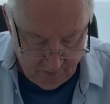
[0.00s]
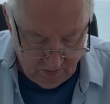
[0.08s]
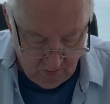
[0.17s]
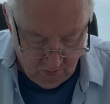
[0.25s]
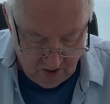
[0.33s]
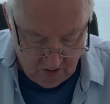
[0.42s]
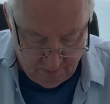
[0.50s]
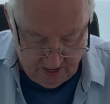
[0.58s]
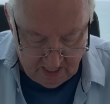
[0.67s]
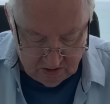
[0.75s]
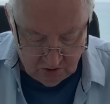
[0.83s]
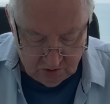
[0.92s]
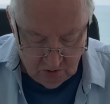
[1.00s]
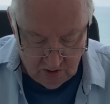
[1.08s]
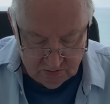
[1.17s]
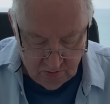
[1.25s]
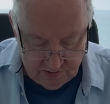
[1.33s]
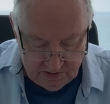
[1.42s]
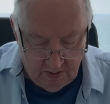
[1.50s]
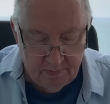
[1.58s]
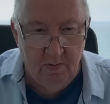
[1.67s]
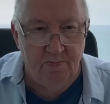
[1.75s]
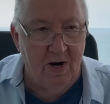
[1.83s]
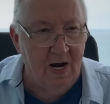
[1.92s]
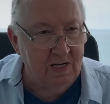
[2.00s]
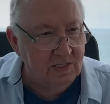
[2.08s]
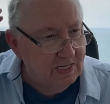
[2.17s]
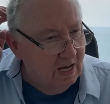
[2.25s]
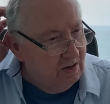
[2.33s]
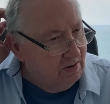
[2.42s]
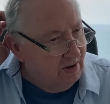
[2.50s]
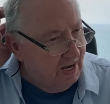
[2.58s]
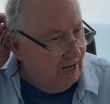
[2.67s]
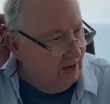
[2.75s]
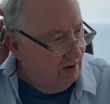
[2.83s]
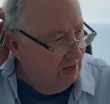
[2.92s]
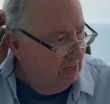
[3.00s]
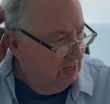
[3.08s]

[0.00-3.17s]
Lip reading: Wear pants or shorts with zippered pockets. I don't know how.